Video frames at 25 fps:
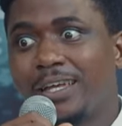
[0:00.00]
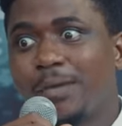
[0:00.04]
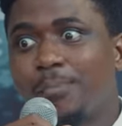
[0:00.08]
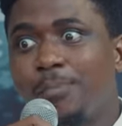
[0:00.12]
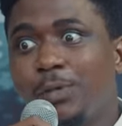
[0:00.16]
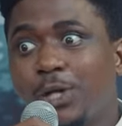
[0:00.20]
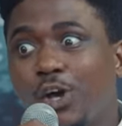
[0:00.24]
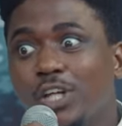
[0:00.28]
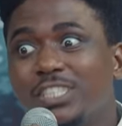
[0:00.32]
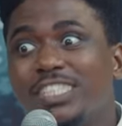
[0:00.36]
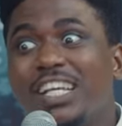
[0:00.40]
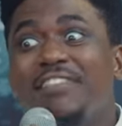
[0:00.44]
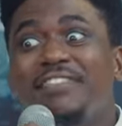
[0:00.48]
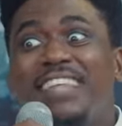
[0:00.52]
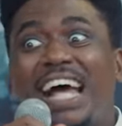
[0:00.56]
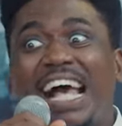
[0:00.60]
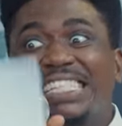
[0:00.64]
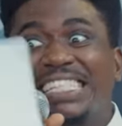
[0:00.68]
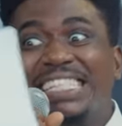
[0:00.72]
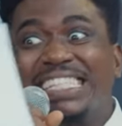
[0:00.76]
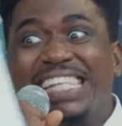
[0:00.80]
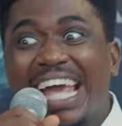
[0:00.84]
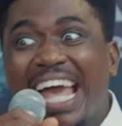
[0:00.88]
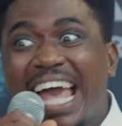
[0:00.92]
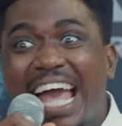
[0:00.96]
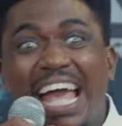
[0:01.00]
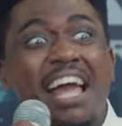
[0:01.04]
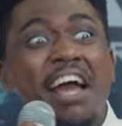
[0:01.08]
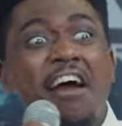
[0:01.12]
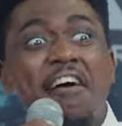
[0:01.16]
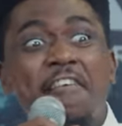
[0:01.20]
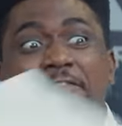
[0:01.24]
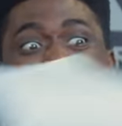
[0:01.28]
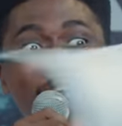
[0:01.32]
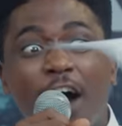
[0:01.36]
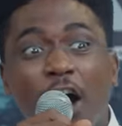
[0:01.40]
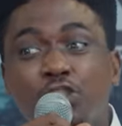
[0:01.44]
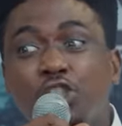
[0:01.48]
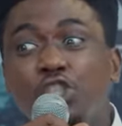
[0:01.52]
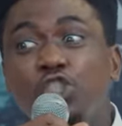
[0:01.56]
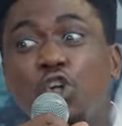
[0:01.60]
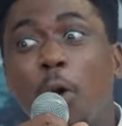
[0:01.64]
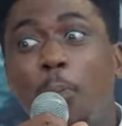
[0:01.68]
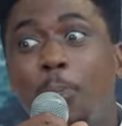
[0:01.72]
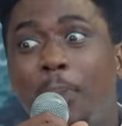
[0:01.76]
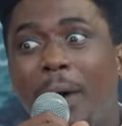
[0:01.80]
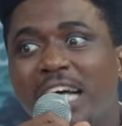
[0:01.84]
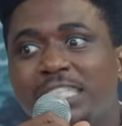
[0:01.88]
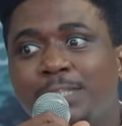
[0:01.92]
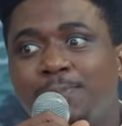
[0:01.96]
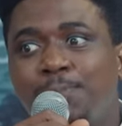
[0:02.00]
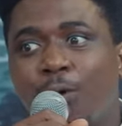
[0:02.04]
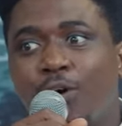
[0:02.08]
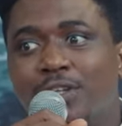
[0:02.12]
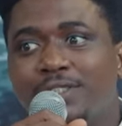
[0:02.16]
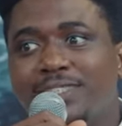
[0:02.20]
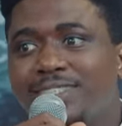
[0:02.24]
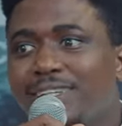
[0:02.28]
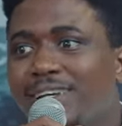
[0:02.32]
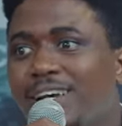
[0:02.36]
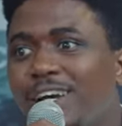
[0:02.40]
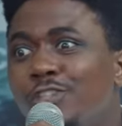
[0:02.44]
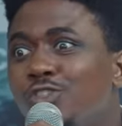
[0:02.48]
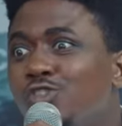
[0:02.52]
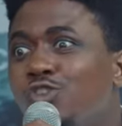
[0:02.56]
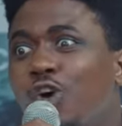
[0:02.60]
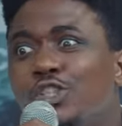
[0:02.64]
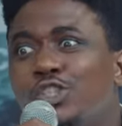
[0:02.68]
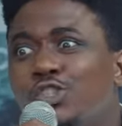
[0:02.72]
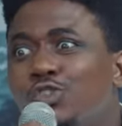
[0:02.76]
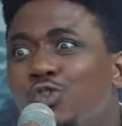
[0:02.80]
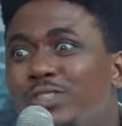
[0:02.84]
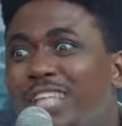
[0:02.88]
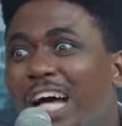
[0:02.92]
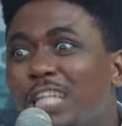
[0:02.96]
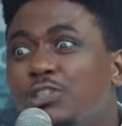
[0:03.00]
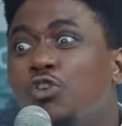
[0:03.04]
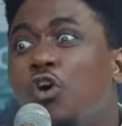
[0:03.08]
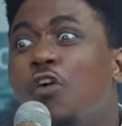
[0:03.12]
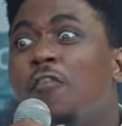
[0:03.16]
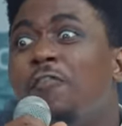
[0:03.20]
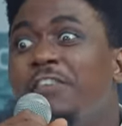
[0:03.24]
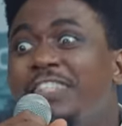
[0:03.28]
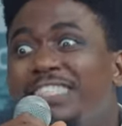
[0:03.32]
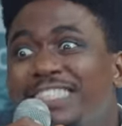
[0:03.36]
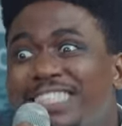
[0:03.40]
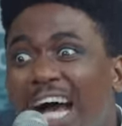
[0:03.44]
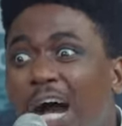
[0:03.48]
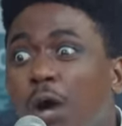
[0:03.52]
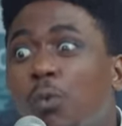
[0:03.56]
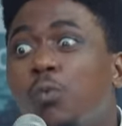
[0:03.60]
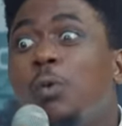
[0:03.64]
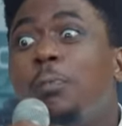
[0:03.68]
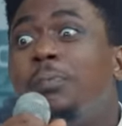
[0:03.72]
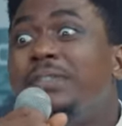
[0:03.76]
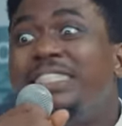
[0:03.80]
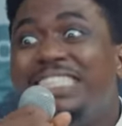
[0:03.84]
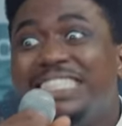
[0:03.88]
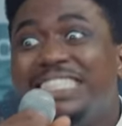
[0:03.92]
Because if that is the hair found in your passport, just know that your visa will be